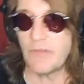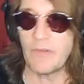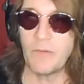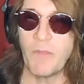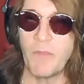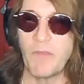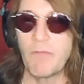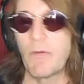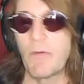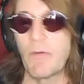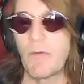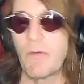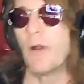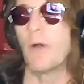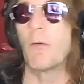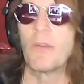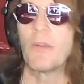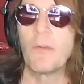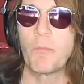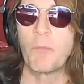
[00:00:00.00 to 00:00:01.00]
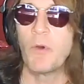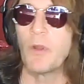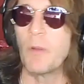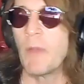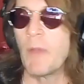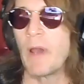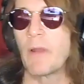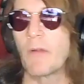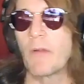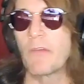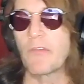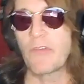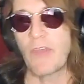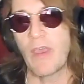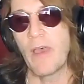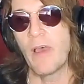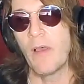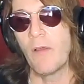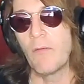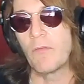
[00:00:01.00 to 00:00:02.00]
And before you know, we're just putting them out
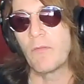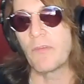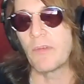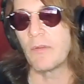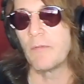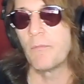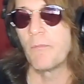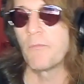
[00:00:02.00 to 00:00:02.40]
ourselves,